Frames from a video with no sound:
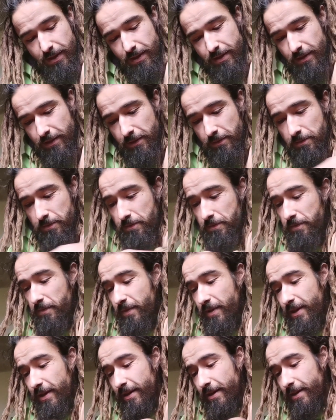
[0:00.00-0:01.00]
it's
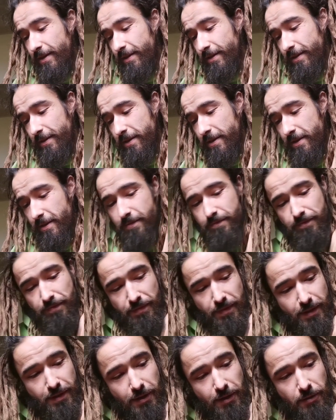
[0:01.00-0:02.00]

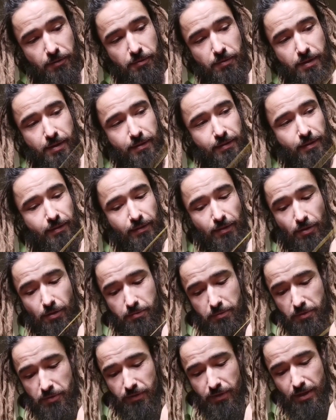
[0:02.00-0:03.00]
you know this is
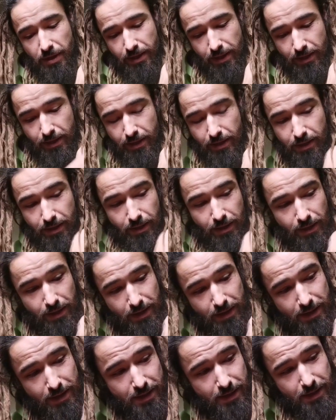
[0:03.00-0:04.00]
almost like a
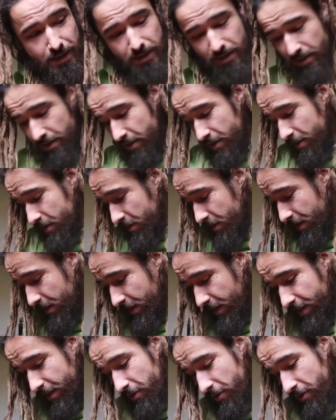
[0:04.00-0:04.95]
I